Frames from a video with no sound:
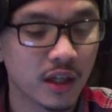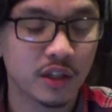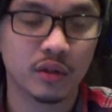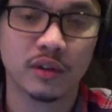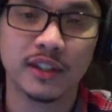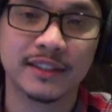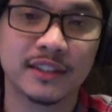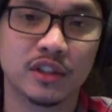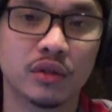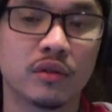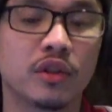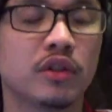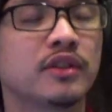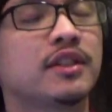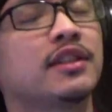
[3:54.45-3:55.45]
You listen to it,
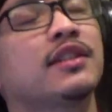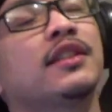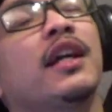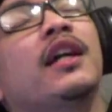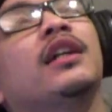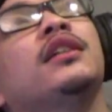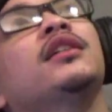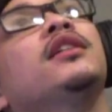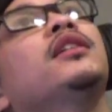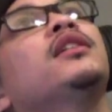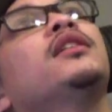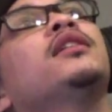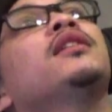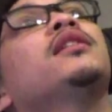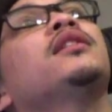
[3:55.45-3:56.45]
it's just like,
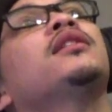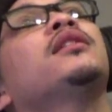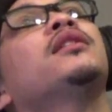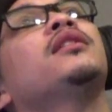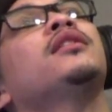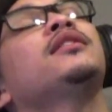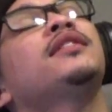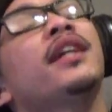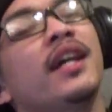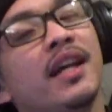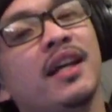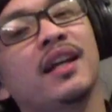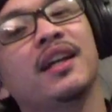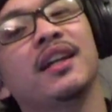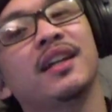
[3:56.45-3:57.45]

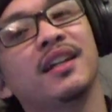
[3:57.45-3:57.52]
dang.